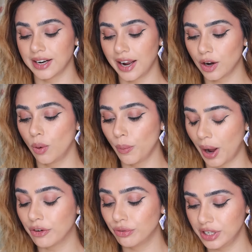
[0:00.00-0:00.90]

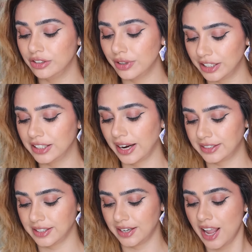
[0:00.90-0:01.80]
I really
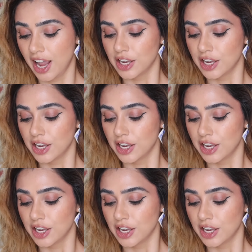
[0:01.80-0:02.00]
liked it.